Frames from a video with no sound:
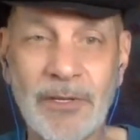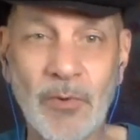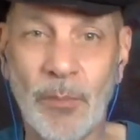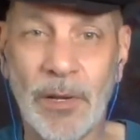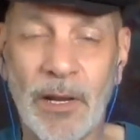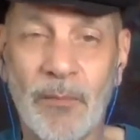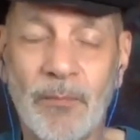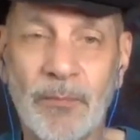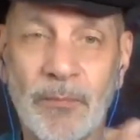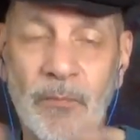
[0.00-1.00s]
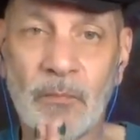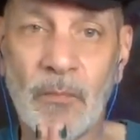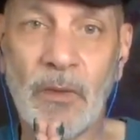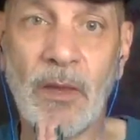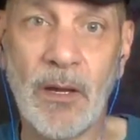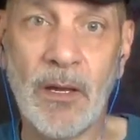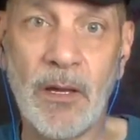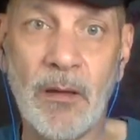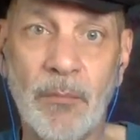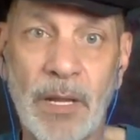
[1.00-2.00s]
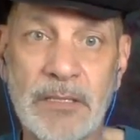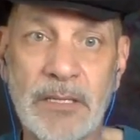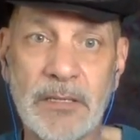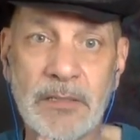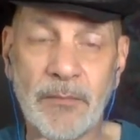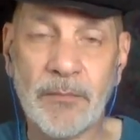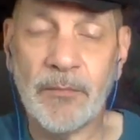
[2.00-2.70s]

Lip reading: It's all below. Blessings.